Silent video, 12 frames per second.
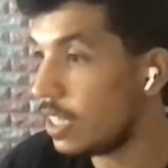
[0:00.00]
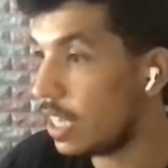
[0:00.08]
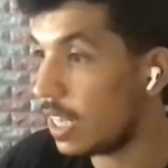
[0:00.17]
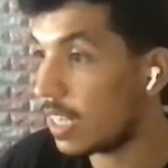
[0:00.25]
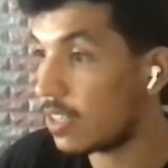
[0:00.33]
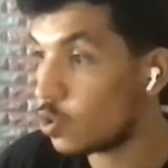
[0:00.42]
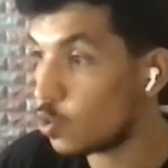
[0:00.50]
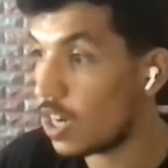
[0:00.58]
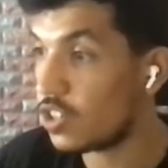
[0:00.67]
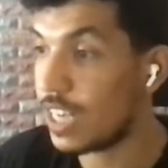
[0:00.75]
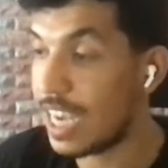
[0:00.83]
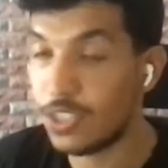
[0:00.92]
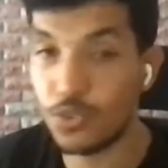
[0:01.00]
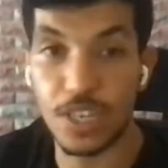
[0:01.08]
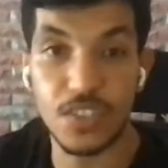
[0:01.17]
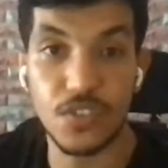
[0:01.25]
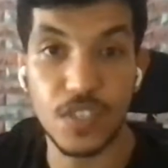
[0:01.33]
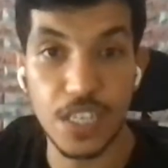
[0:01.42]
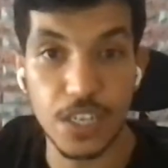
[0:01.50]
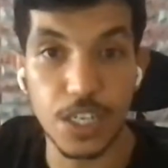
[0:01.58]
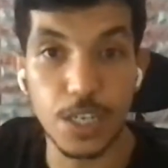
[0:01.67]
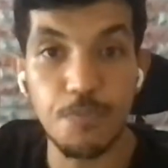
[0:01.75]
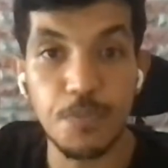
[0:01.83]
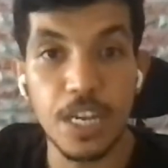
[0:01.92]
construction, as you can see
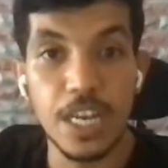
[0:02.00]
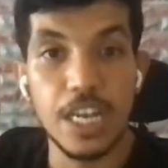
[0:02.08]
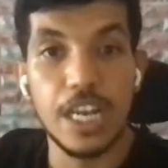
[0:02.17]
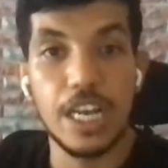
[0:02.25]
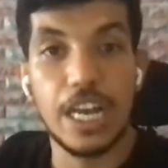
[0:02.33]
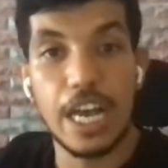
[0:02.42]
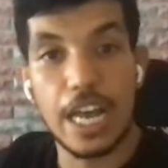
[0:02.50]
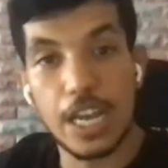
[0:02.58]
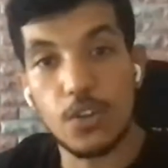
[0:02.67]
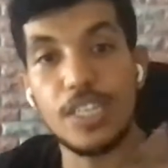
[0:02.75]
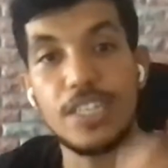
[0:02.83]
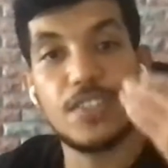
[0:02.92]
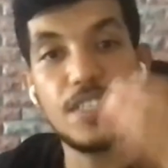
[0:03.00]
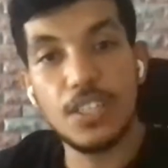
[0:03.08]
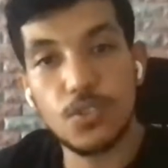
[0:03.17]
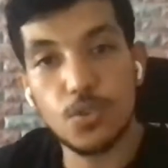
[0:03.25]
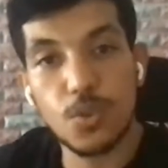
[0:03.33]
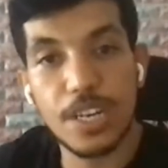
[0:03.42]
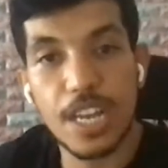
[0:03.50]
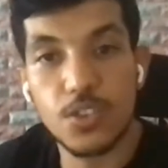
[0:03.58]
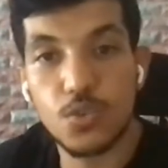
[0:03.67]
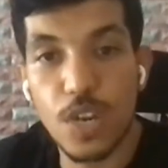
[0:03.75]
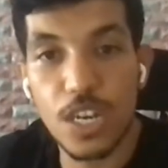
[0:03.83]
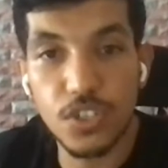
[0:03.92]
here, extends the run
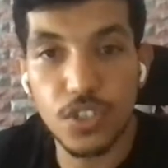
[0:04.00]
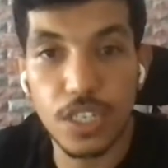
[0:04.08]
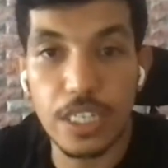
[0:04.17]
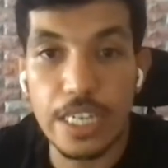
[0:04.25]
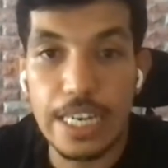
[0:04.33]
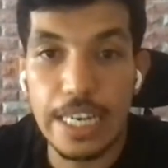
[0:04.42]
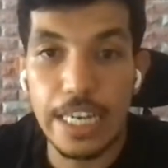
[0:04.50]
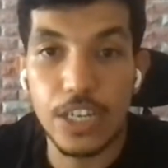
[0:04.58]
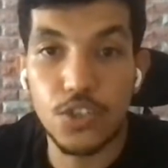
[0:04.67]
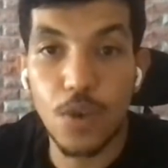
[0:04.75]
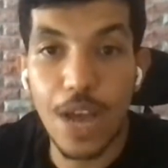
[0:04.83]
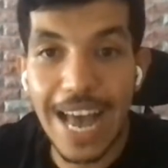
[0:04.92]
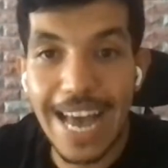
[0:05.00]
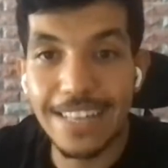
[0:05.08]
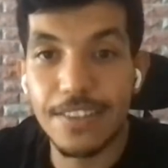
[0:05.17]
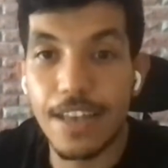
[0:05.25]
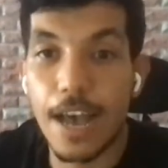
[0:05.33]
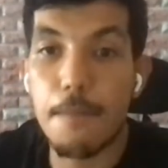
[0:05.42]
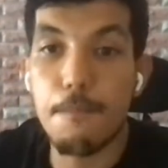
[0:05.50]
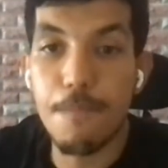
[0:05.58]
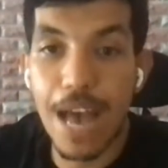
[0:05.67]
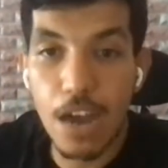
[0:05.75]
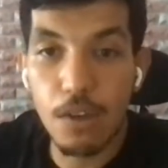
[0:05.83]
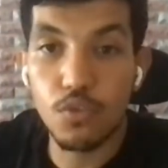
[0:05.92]
instruction to add a
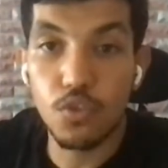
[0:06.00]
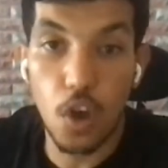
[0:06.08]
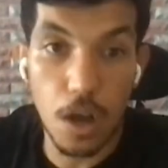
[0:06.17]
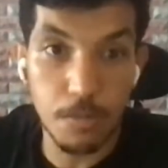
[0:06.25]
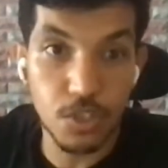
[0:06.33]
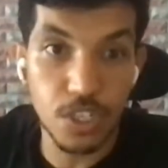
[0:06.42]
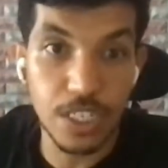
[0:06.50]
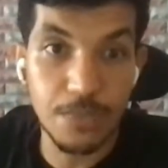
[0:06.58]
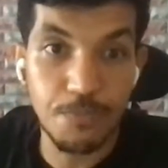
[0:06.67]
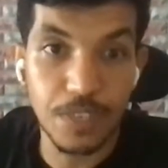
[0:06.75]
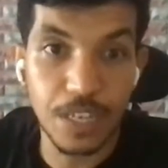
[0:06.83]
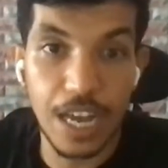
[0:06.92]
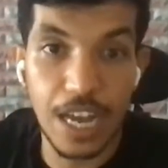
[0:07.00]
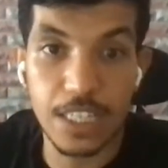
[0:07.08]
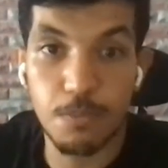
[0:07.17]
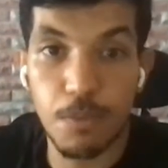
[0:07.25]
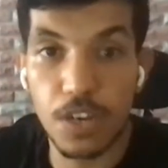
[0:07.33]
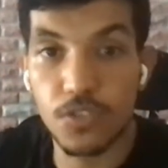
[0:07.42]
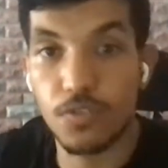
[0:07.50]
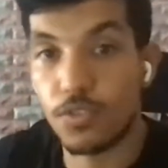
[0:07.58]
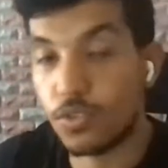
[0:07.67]
mount option as part of the